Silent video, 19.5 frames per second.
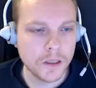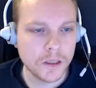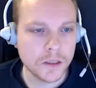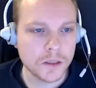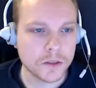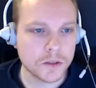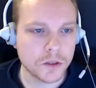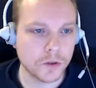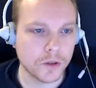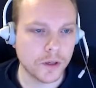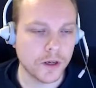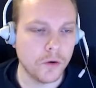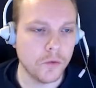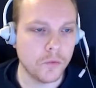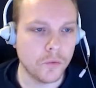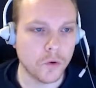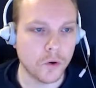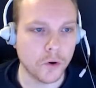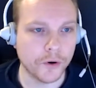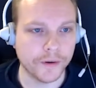So now
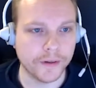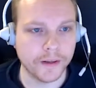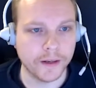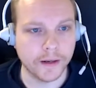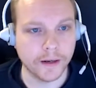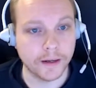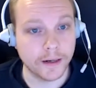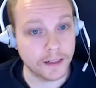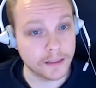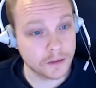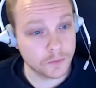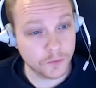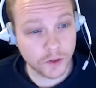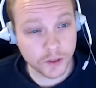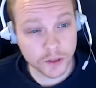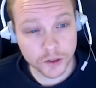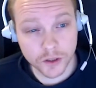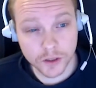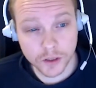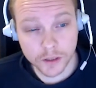for the custom
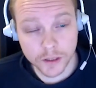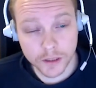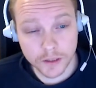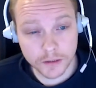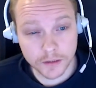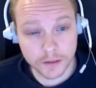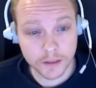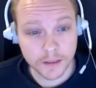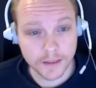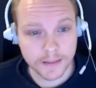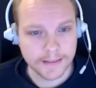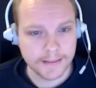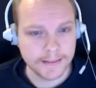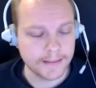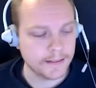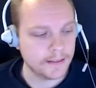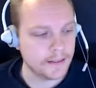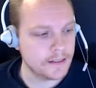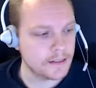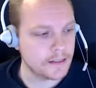functional tests,
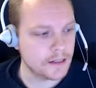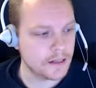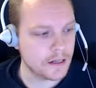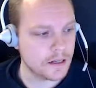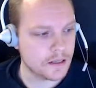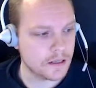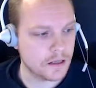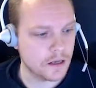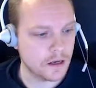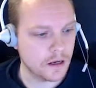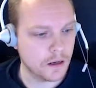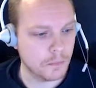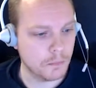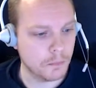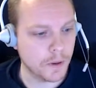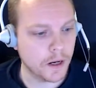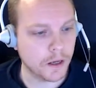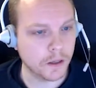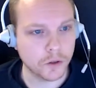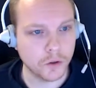this is the
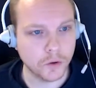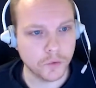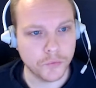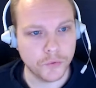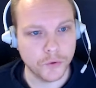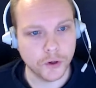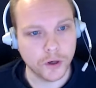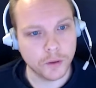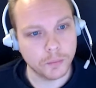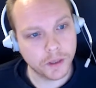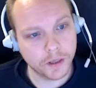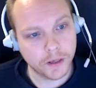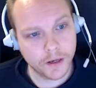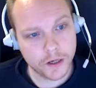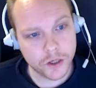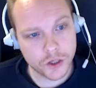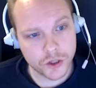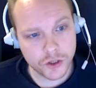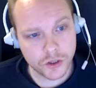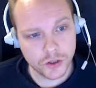part of your
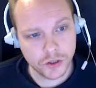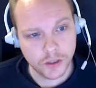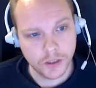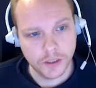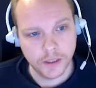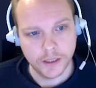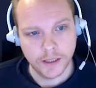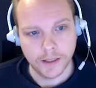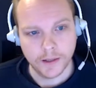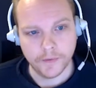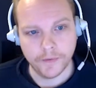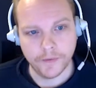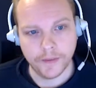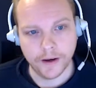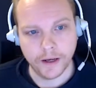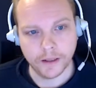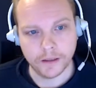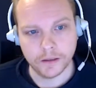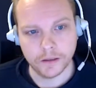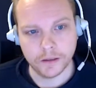application
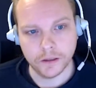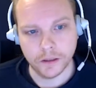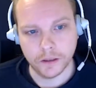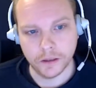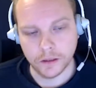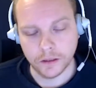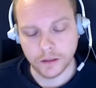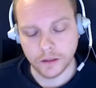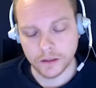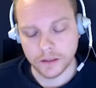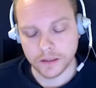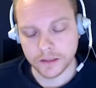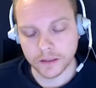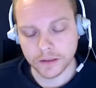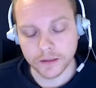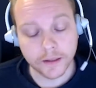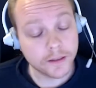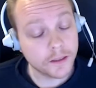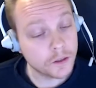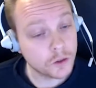that is
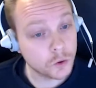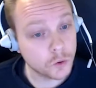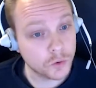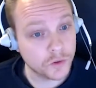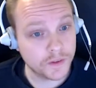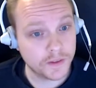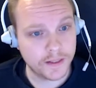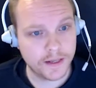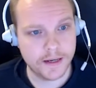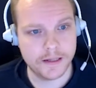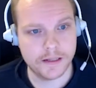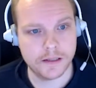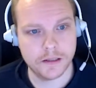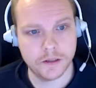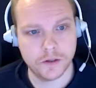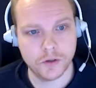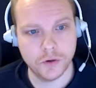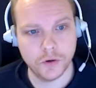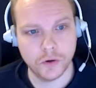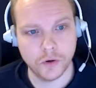intended to
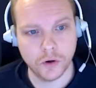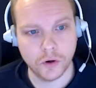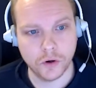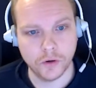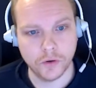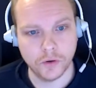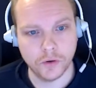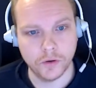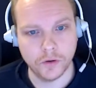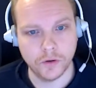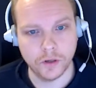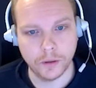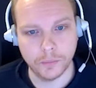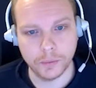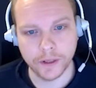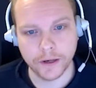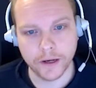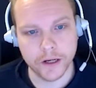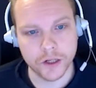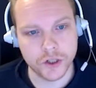test your
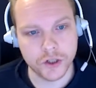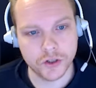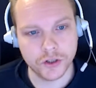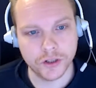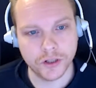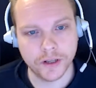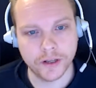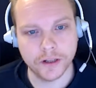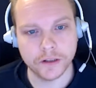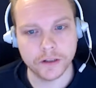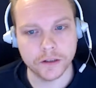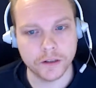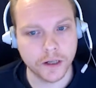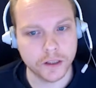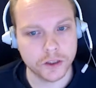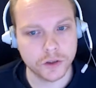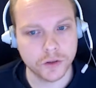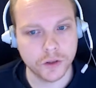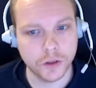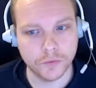application, the
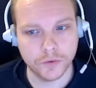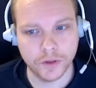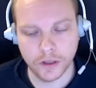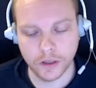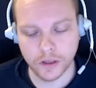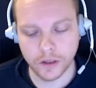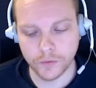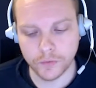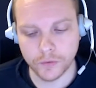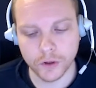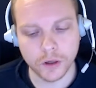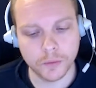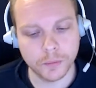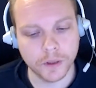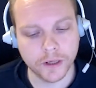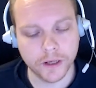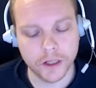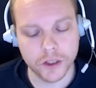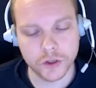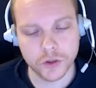interaction of your
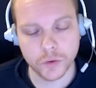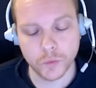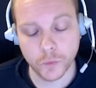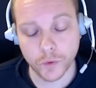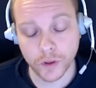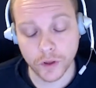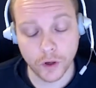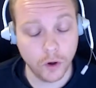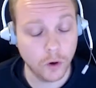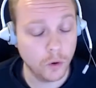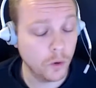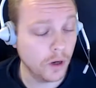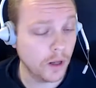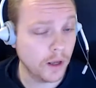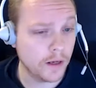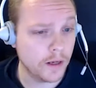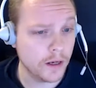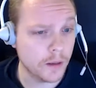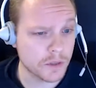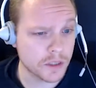application with the whole
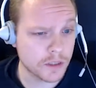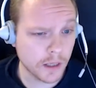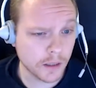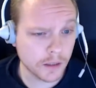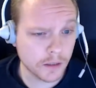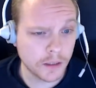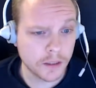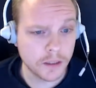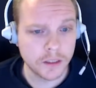AM stack.